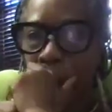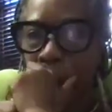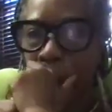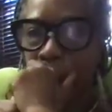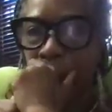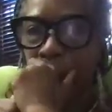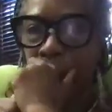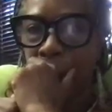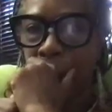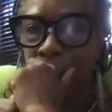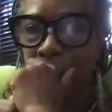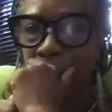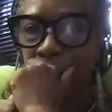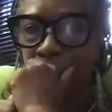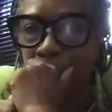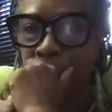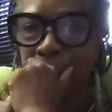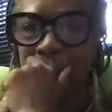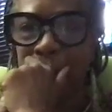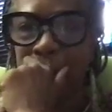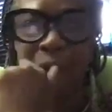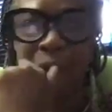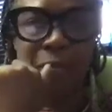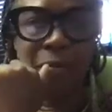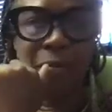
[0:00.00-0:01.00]

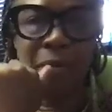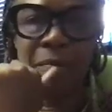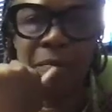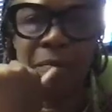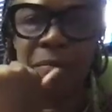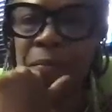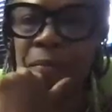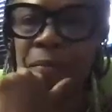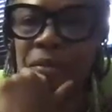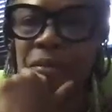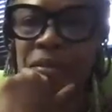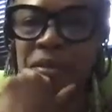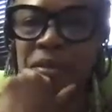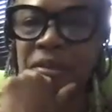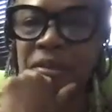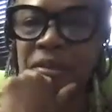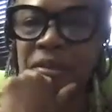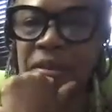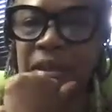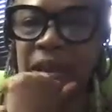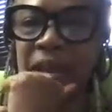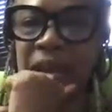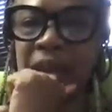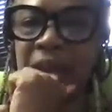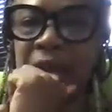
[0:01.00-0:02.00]
But I don't remember the
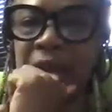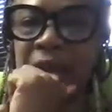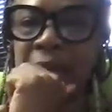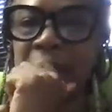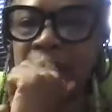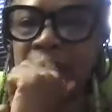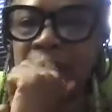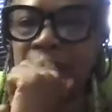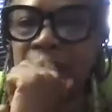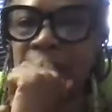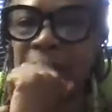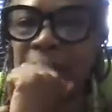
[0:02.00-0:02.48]
name,